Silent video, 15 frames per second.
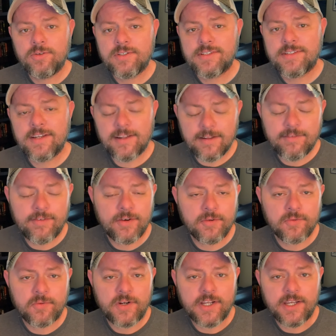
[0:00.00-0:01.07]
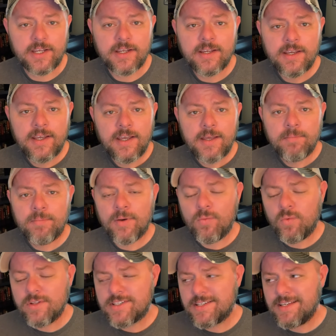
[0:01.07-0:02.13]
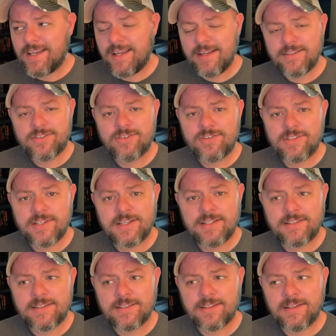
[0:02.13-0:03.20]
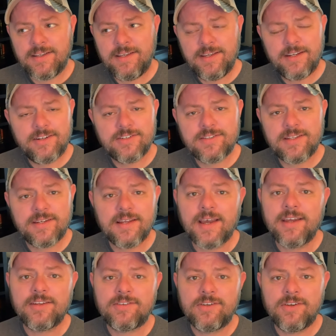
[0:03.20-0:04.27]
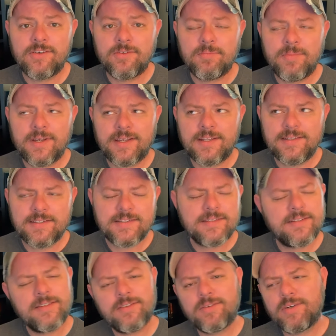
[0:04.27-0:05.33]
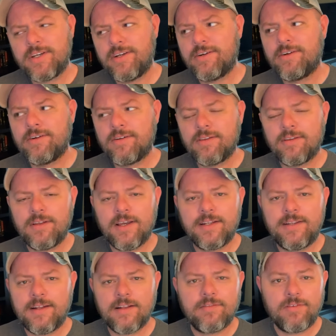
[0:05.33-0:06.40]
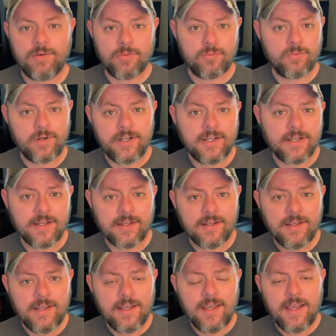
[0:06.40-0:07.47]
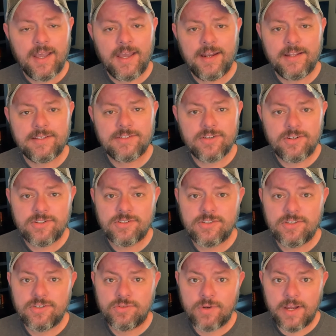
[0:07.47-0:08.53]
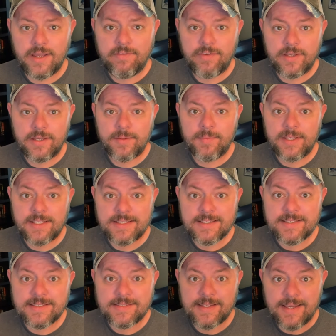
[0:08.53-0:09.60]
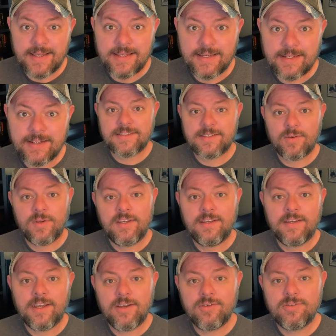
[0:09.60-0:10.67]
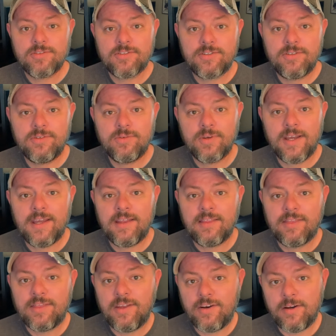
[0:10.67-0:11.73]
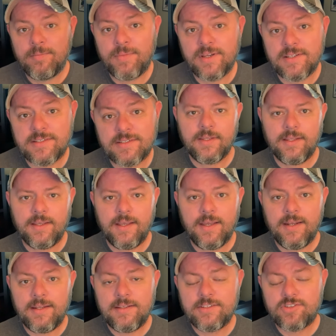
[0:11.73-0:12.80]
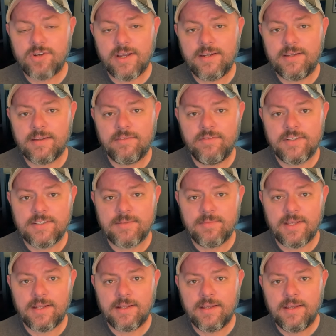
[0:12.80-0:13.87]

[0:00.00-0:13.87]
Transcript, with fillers: his telephone ringing. But once he answers it, he hears the dial tone but can still hear a telephone ringing. And it starts to drive him insane. So he goes to a therapist and he's trying to convince him that